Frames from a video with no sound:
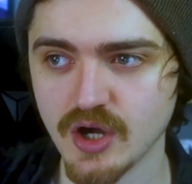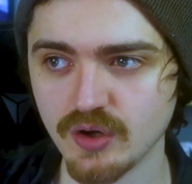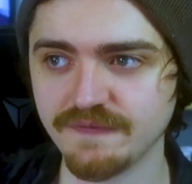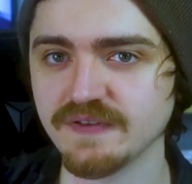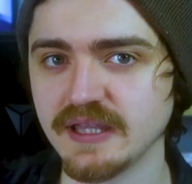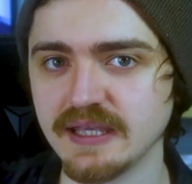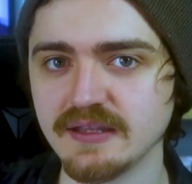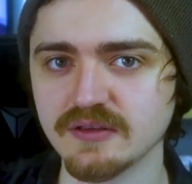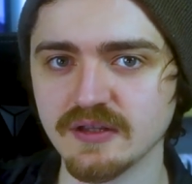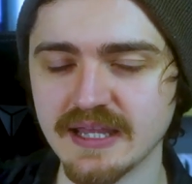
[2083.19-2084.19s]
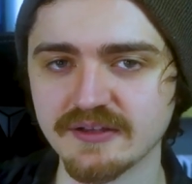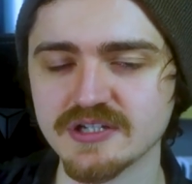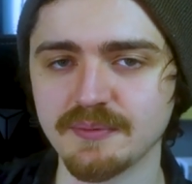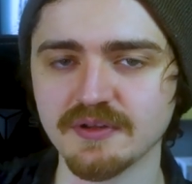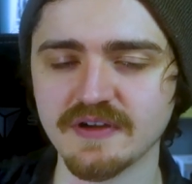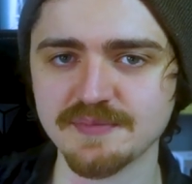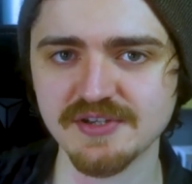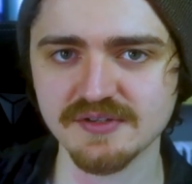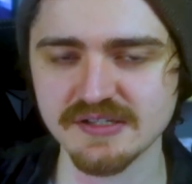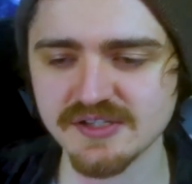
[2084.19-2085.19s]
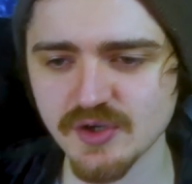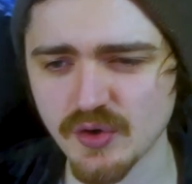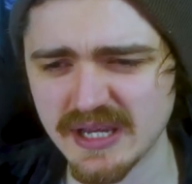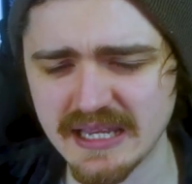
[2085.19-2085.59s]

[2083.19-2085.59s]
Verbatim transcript: hopefully the next couple of episodes in story,